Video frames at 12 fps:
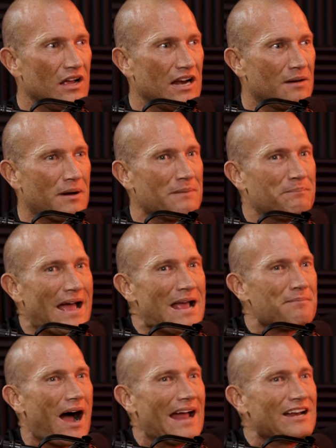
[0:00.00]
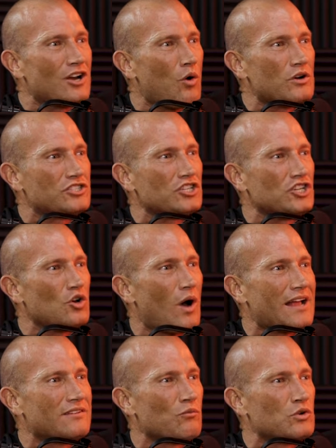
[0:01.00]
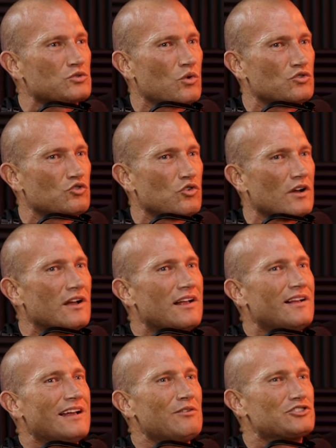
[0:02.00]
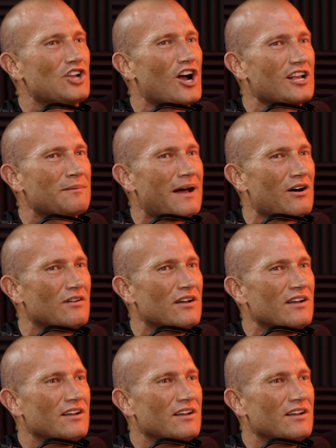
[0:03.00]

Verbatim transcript: And I'm like, babe, I didn't know what to do. He was talking about